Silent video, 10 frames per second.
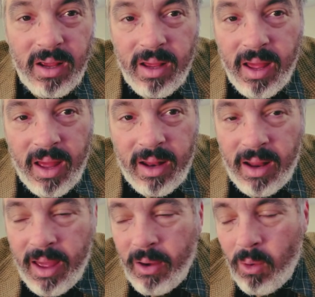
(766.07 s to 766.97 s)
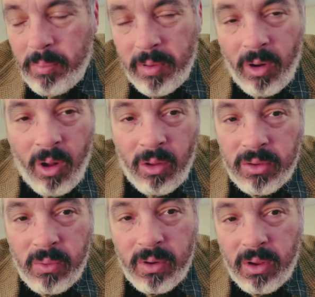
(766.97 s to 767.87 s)
And I hope you're all
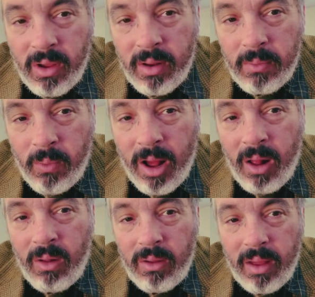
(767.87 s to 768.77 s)
doing good and well.